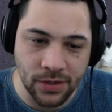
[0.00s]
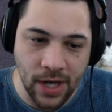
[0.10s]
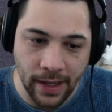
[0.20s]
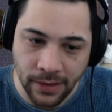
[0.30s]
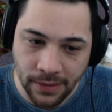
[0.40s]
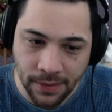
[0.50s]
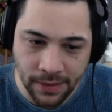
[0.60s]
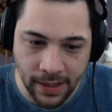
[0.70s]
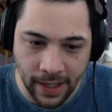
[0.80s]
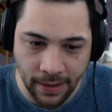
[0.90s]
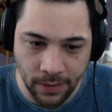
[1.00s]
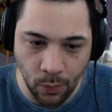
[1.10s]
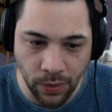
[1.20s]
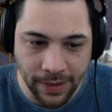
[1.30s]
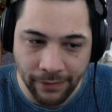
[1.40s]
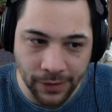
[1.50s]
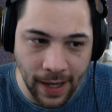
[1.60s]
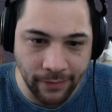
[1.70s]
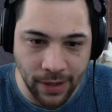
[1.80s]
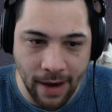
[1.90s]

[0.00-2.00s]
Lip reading: channel that I will never, ever,